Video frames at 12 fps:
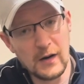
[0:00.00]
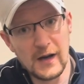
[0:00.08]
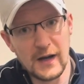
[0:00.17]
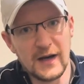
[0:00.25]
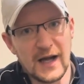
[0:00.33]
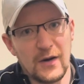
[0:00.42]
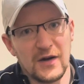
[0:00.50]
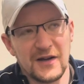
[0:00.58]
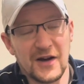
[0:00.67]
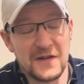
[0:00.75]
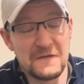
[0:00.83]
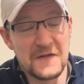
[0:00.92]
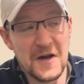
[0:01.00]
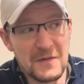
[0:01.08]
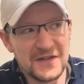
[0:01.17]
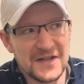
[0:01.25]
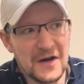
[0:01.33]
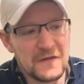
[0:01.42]
And now I, I can feel
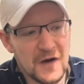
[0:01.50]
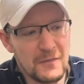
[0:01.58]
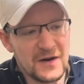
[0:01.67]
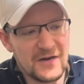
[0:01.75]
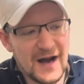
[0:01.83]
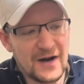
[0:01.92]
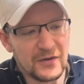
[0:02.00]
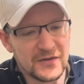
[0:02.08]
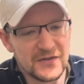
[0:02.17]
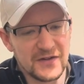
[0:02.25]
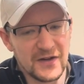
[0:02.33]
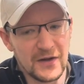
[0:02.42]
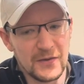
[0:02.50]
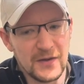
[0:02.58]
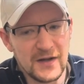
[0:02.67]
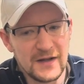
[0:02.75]
myself coming round. So,